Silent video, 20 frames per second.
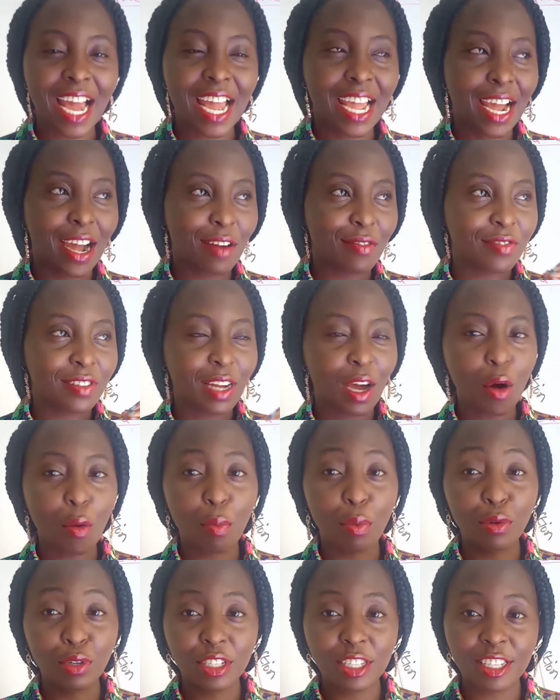I have now
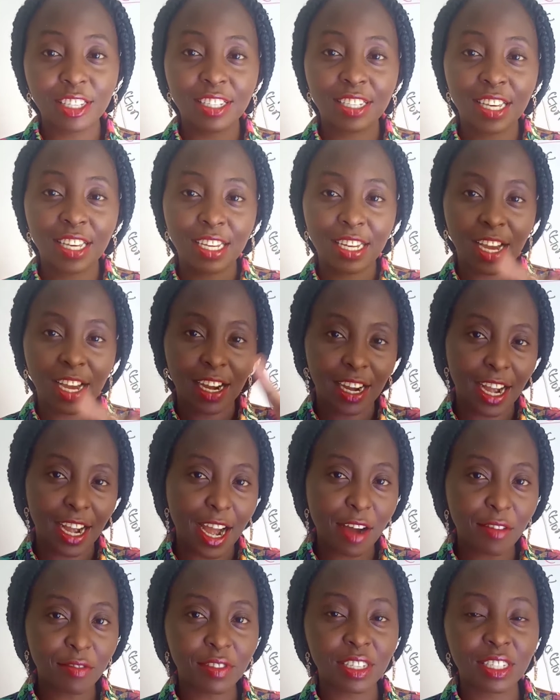put it in a
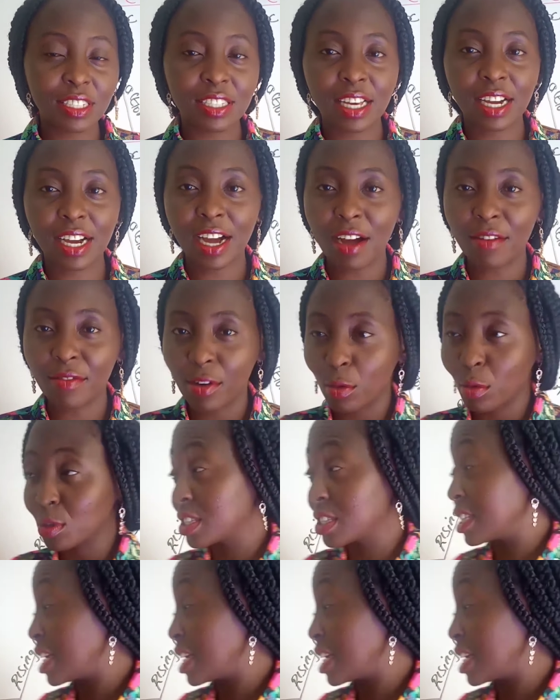curve. This is the curve I was